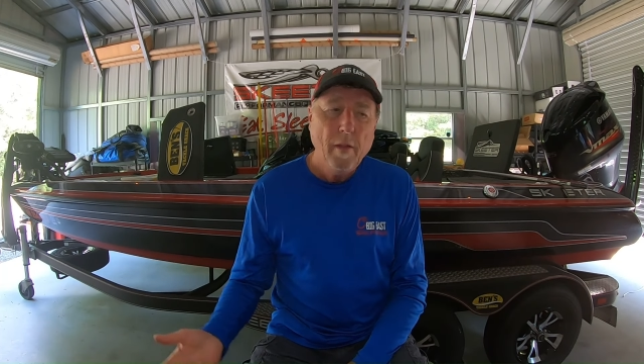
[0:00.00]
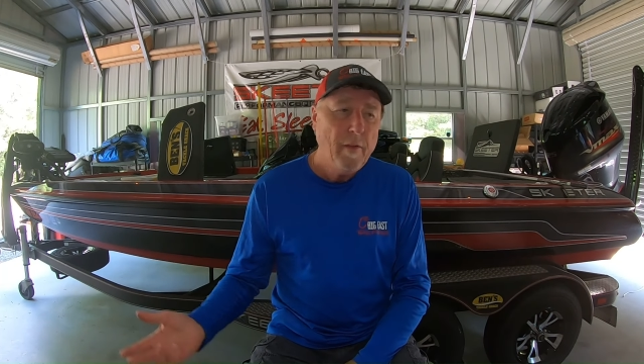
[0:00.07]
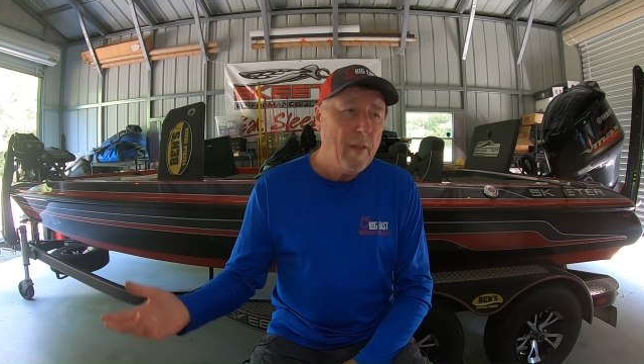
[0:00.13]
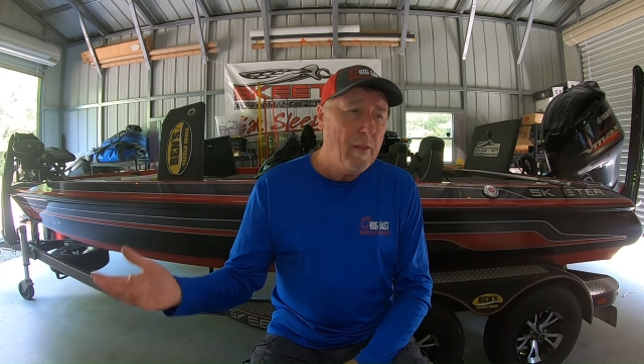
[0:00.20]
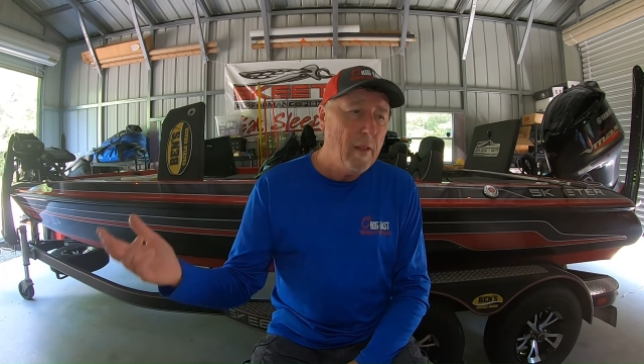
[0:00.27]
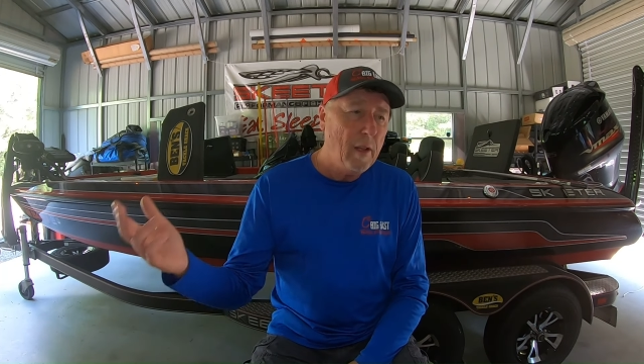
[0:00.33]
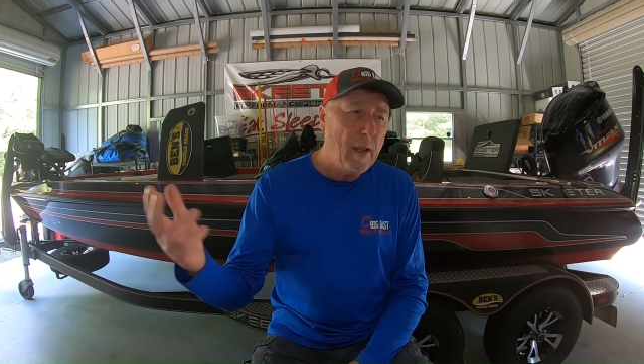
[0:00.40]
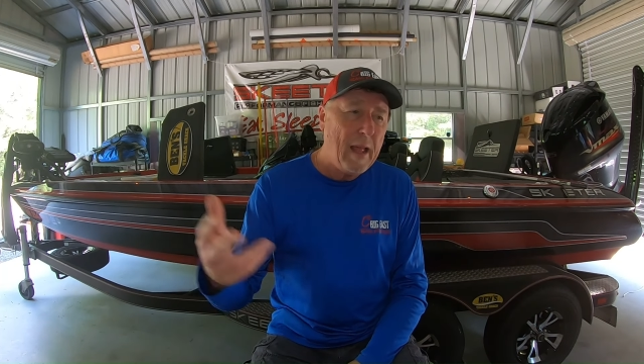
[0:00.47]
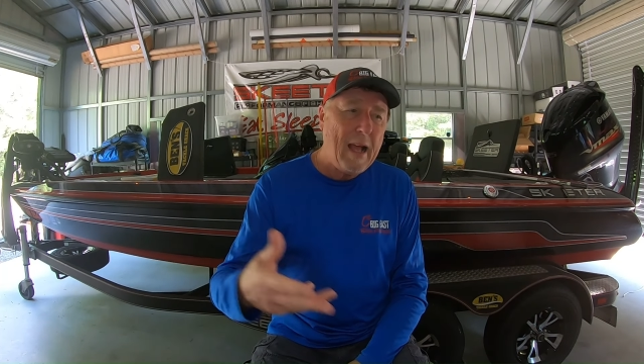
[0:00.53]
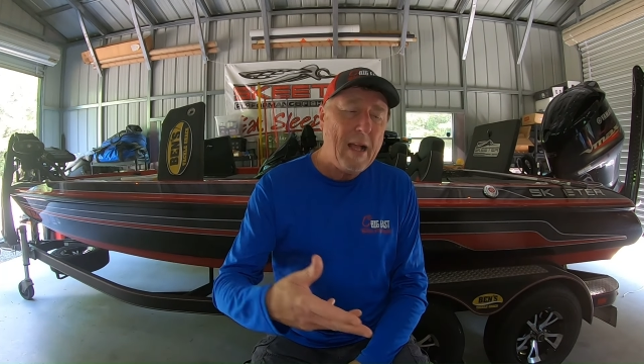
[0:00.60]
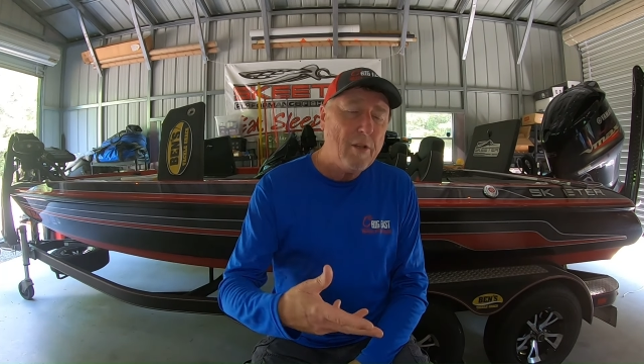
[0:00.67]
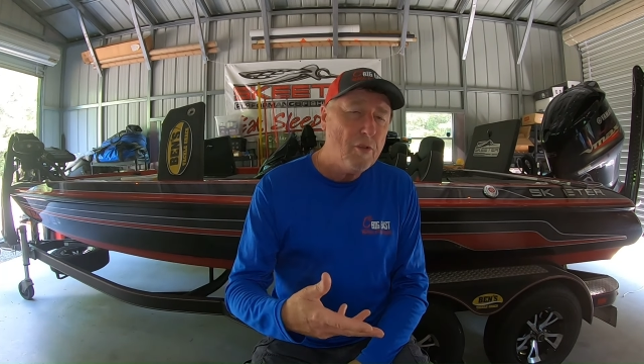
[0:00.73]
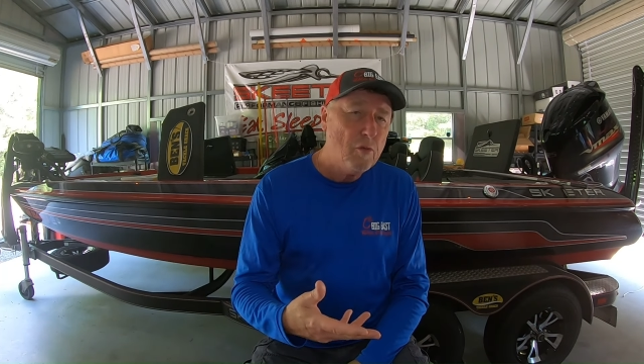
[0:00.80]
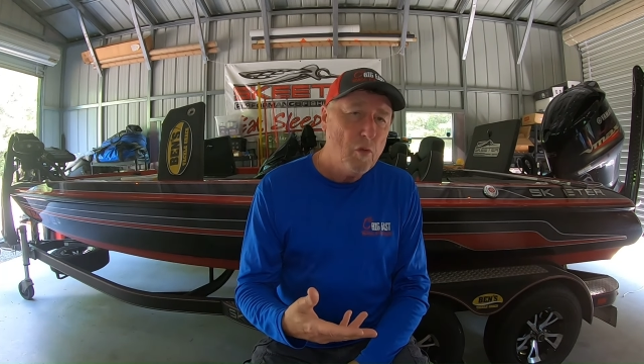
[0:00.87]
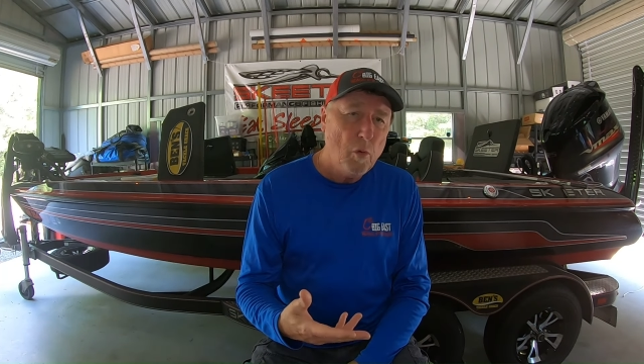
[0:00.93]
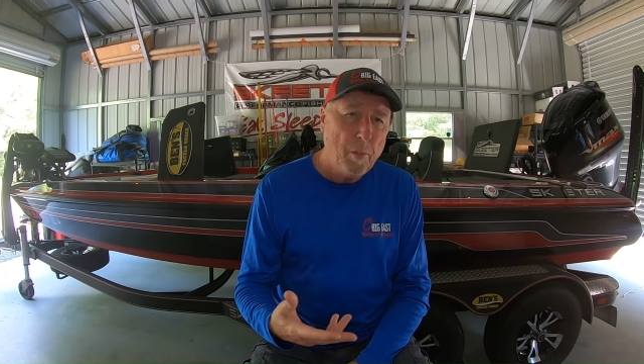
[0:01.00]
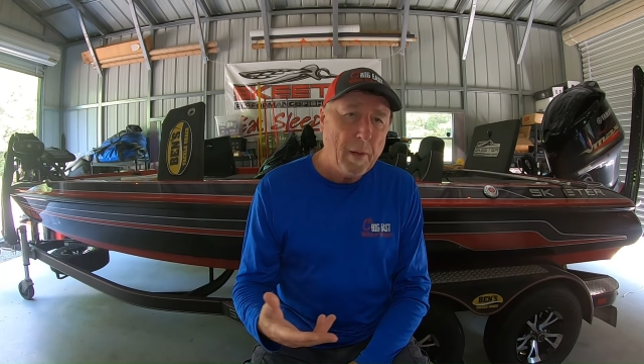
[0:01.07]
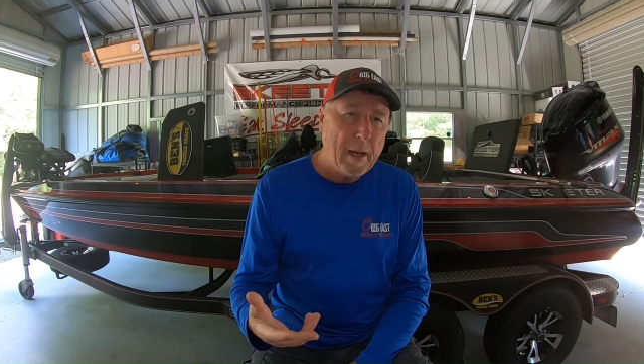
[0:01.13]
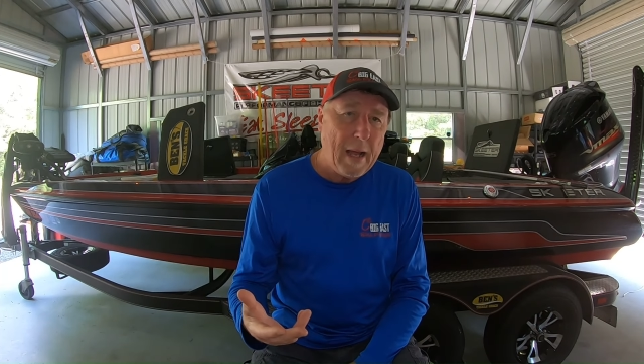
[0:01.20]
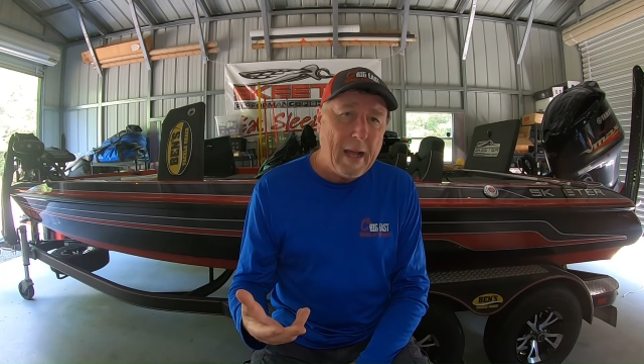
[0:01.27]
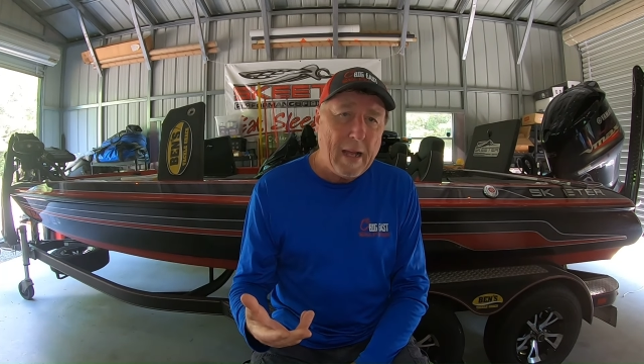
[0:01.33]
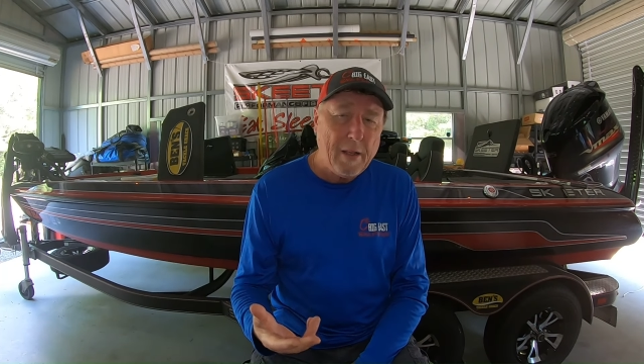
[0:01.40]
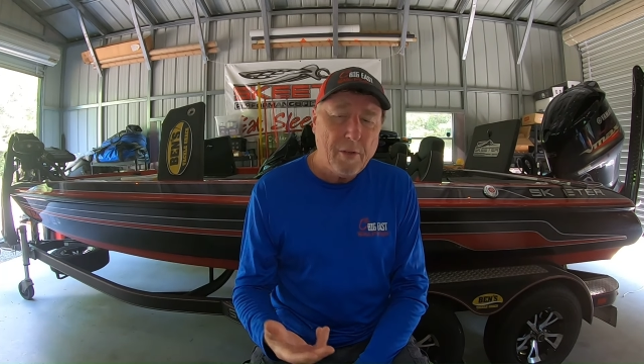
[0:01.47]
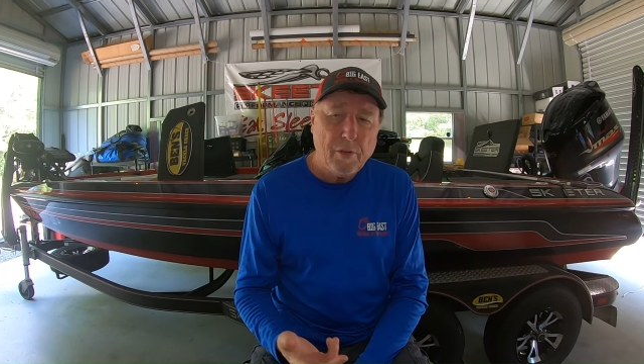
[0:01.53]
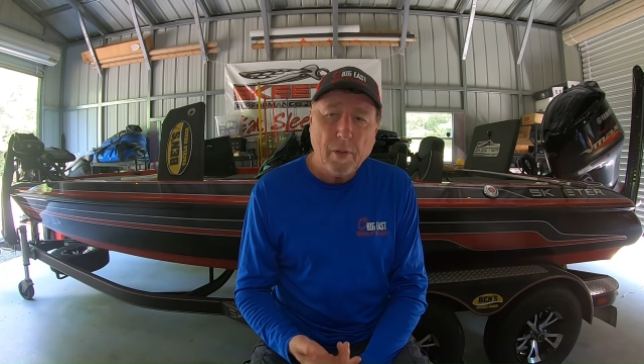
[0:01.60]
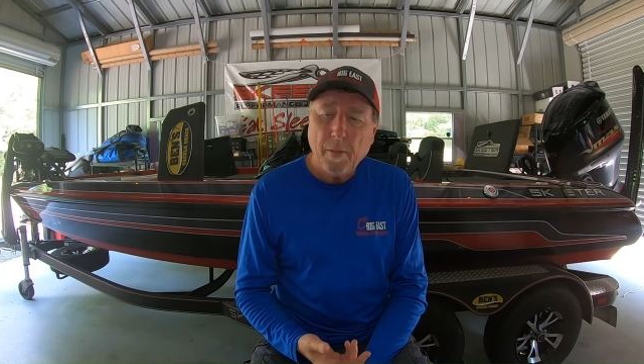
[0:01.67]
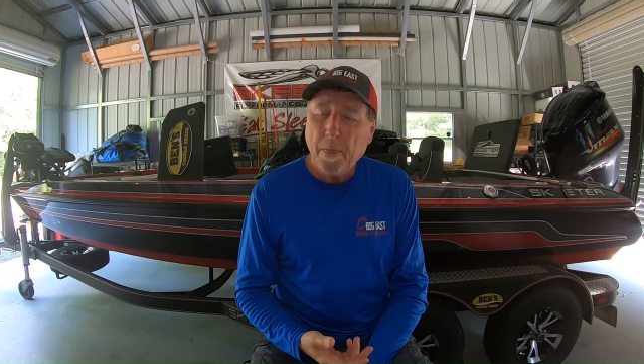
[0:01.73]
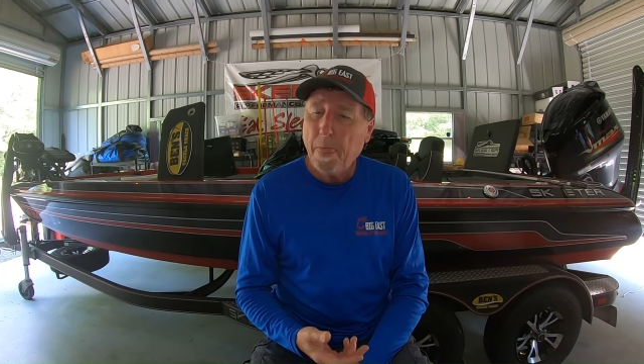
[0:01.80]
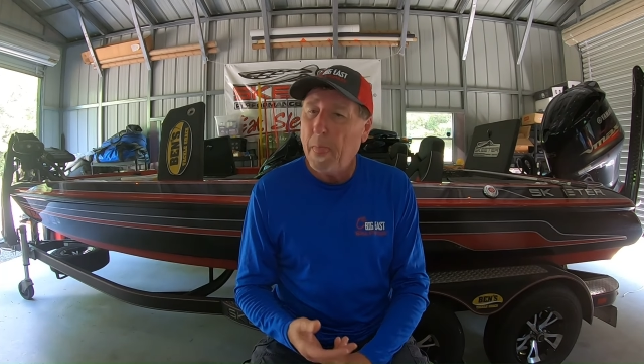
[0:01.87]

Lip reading: Then the last group of guys,